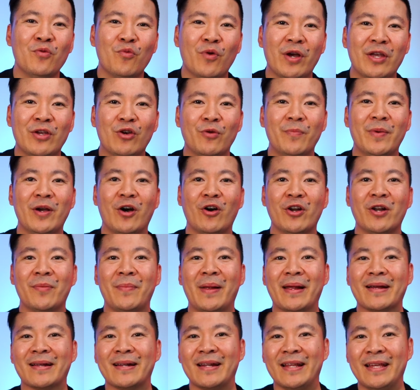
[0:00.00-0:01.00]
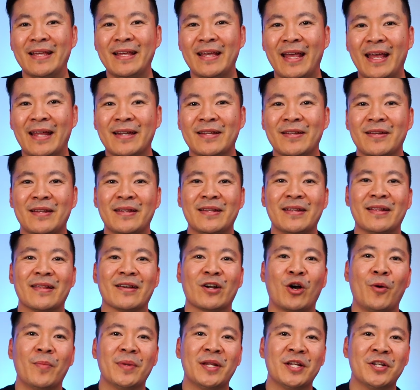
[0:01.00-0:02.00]
where you'll be automatically entered into the
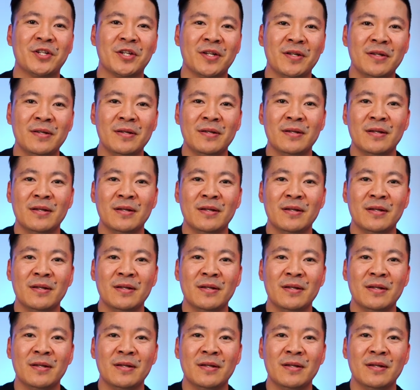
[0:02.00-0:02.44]
competition,